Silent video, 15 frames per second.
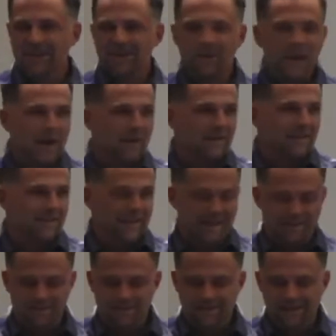Wow,
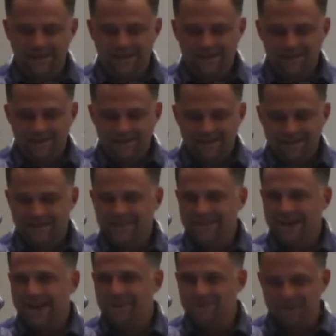that doesn't
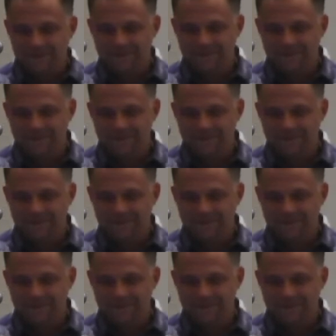happen